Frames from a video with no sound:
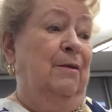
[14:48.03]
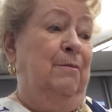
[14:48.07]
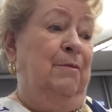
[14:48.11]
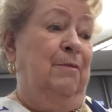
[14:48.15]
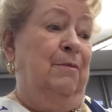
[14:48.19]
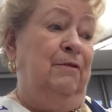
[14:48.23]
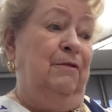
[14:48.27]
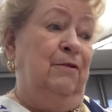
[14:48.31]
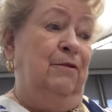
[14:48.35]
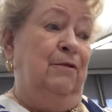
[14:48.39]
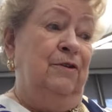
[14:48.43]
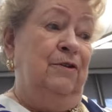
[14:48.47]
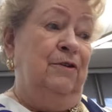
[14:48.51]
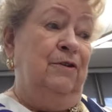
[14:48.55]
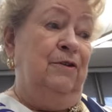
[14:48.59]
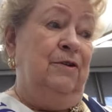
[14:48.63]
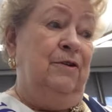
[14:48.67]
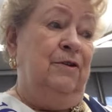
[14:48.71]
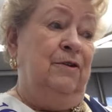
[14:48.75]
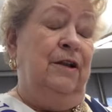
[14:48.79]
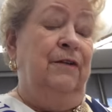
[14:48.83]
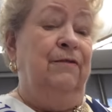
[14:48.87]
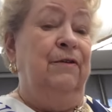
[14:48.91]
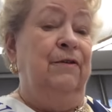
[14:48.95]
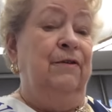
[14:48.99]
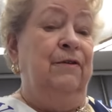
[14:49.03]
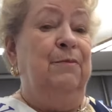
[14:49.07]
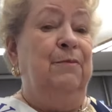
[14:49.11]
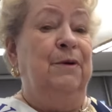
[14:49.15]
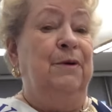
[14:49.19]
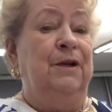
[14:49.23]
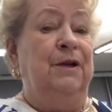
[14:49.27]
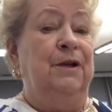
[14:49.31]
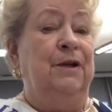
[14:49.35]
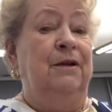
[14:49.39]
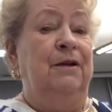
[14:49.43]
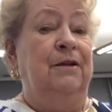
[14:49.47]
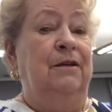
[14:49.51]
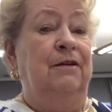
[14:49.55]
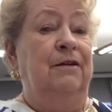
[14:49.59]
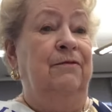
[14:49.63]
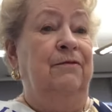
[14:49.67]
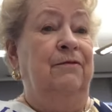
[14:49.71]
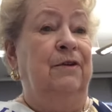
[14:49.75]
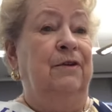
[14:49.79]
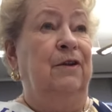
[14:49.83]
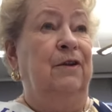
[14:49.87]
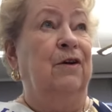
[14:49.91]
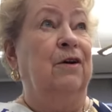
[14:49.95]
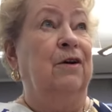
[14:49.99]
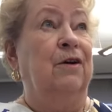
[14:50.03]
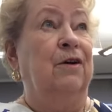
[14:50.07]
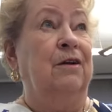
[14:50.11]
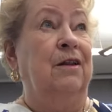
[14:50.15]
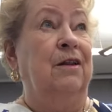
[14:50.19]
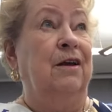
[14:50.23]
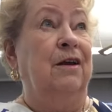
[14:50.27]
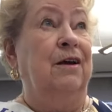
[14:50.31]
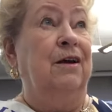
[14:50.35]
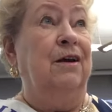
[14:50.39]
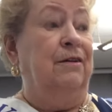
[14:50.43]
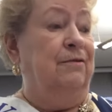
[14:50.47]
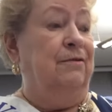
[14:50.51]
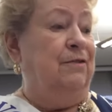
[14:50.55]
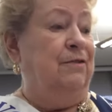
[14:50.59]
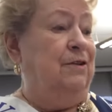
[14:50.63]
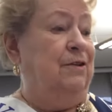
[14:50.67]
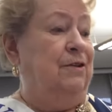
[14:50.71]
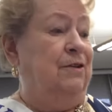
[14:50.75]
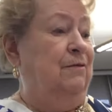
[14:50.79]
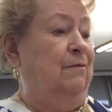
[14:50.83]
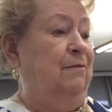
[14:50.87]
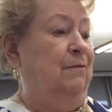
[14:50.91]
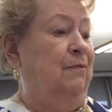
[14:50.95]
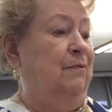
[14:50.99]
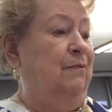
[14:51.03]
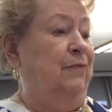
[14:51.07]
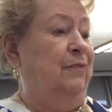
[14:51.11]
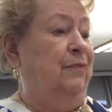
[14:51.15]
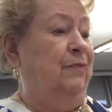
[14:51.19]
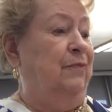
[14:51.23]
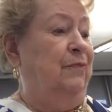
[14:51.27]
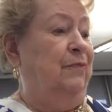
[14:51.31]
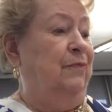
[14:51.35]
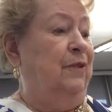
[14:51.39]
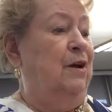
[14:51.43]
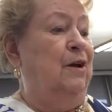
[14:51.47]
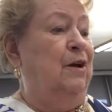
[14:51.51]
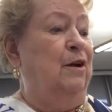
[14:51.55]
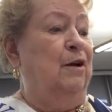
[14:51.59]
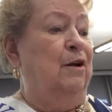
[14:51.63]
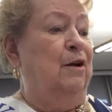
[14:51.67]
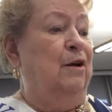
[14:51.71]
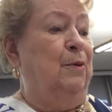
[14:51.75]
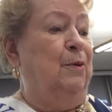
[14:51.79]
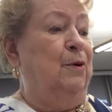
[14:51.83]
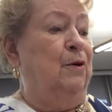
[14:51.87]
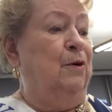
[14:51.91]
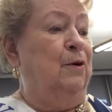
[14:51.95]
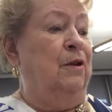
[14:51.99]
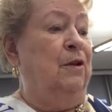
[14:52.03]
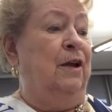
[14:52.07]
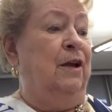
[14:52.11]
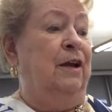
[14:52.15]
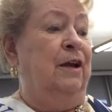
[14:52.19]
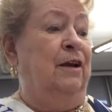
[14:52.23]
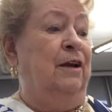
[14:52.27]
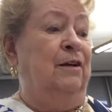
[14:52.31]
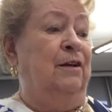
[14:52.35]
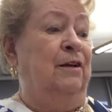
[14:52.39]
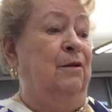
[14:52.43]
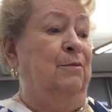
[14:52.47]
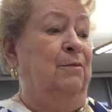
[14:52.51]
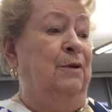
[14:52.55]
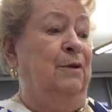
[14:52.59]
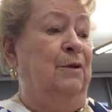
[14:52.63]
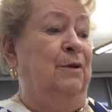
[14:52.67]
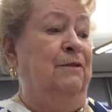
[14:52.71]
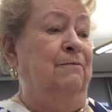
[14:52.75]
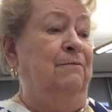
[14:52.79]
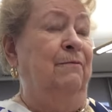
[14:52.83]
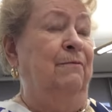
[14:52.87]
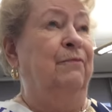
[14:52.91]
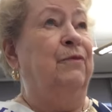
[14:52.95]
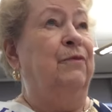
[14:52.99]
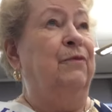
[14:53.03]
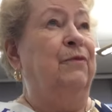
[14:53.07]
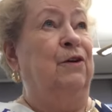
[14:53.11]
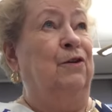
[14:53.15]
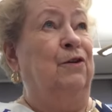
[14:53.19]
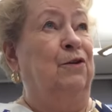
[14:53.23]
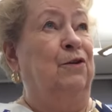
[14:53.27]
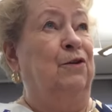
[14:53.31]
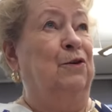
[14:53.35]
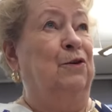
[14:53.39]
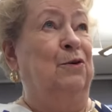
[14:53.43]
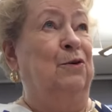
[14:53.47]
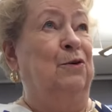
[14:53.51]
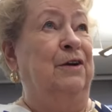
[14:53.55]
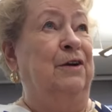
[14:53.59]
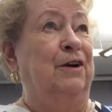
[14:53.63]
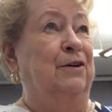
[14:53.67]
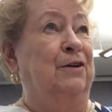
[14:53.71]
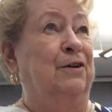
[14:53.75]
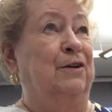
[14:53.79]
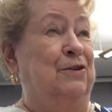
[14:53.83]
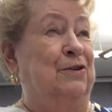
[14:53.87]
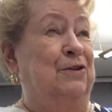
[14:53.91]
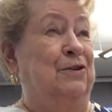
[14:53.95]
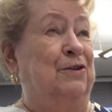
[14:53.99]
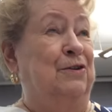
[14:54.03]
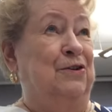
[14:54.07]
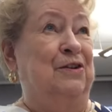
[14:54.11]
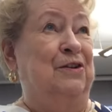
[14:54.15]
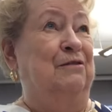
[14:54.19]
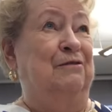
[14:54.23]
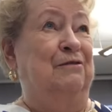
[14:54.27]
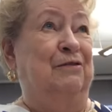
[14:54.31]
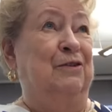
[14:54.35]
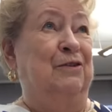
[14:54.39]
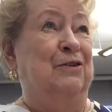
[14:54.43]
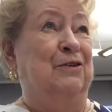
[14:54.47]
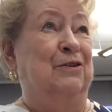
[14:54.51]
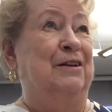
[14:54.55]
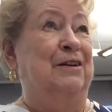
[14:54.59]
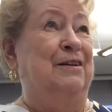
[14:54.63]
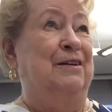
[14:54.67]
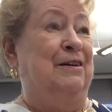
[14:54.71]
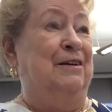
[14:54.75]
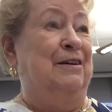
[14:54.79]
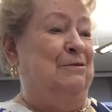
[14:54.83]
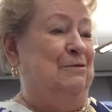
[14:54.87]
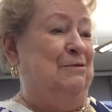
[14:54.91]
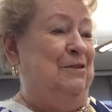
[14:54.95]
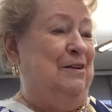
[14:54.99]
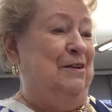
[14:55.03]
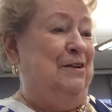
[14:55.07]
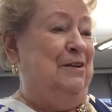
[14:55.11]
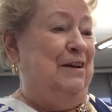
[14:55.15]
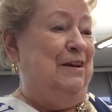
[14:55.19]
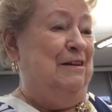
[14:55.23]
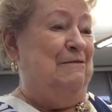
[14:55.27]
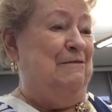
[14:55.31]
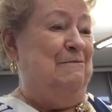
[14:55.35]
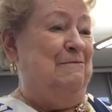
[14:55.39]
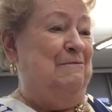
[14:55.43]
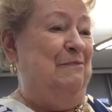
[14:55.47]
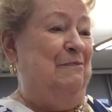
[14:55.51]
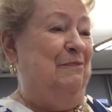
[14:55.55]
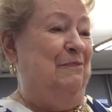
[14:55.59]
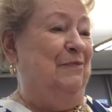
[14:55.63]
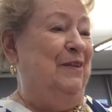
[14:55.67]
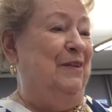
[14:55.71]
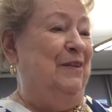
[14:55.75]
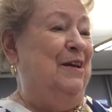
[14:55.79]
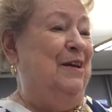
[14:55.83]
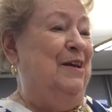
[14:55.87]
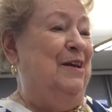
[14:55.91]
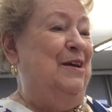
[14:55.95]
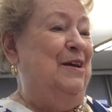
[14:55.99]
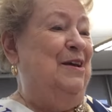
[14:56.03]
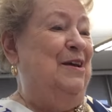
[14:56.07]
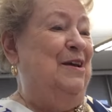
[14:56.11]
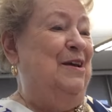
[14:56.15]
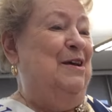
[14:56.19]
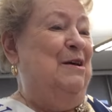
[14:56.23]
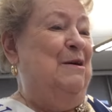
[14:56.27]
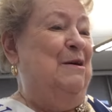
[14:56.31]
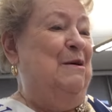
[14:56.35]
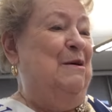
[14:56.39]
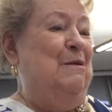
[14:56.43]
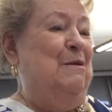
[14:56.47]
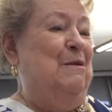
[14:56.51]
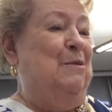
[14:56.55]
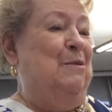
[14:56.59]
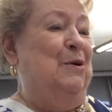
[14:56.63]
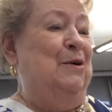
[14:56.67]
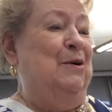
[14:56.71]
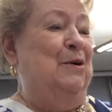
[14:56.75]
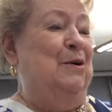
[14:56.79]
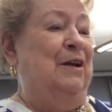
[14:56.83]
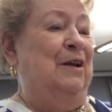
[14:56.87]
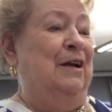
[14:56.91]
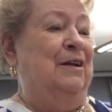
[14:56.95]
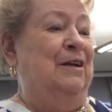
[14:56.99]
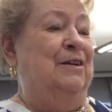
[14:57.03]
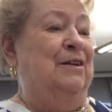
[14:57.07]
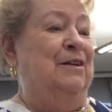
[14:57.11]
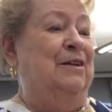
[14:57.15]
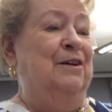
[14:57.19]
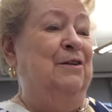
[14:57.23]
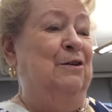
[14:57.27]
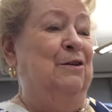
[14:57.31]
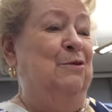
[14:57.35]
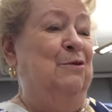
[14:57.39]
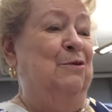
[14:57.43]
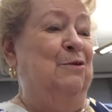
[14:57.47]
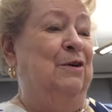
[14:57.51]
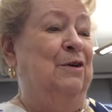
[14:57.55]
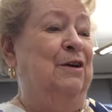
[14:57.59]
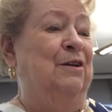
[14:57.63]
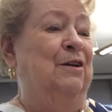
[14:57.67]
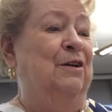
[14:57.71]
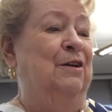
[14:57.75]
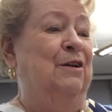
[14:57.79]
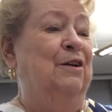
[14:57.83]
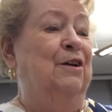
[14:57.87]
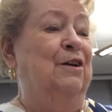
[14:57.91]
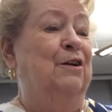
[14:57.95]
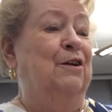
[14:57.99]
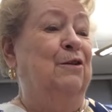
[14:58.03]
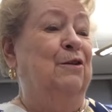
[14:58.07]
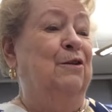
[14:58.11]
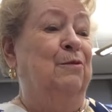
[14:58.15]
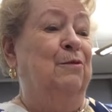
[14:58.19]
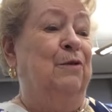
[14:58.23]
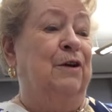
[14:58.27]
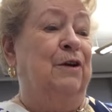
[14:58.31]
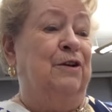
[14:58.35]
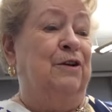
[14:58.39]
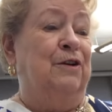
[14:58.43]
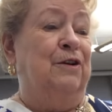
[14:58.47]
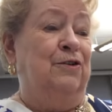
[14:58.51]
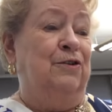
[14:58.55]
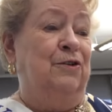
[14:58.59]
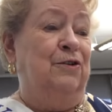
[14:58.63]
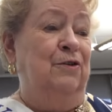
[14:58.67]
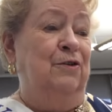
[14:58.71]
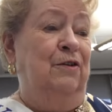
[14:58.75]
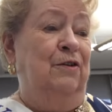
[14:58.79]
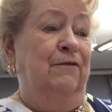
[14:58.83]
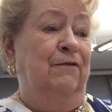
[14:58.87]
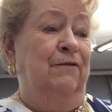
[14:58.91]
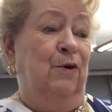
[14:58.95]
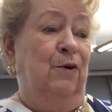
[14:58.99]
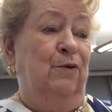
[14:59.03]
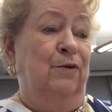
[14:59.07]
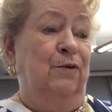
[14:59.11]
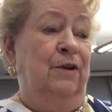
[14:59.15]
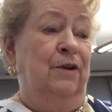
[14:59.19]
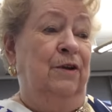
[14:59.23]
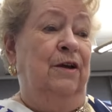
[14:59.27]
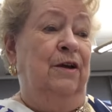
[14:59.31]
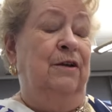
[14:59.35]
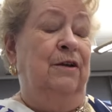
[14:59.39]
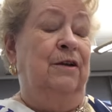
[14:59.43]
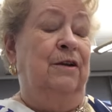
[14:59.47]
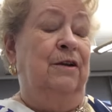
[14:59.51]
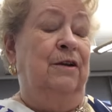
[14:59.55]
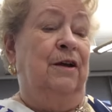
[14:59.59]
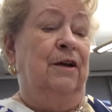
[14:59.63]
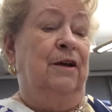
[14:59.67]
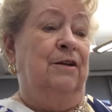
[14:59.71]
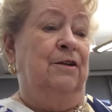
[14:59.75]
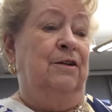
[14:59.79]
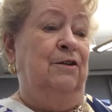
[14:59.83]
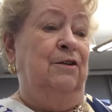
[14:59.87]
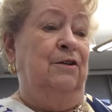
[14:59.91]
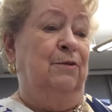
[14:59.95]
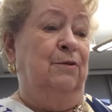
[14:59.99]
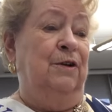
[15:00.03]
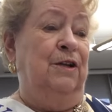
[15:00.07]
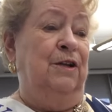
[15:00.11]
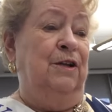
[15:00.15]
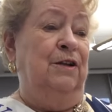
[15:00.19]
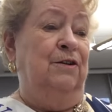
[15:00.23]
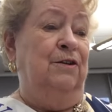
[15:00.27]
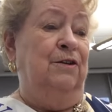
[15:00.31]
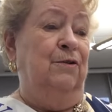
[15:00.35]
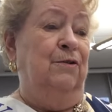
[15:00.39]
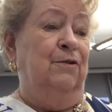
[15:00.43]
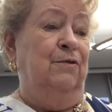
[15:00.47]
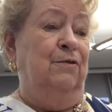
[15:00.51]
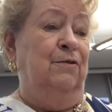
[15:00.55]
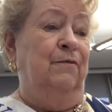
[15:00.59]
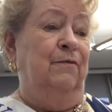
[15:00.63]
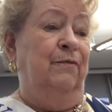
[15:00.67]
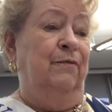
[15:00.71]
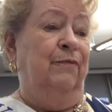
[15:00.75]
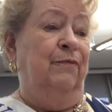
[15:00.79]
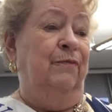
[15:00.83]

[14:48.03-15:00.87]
But of course, not everybody lived long lives. Pearl Engelman, a good old Harrison and Floyd County name, born 1901, registered to vote in 1922.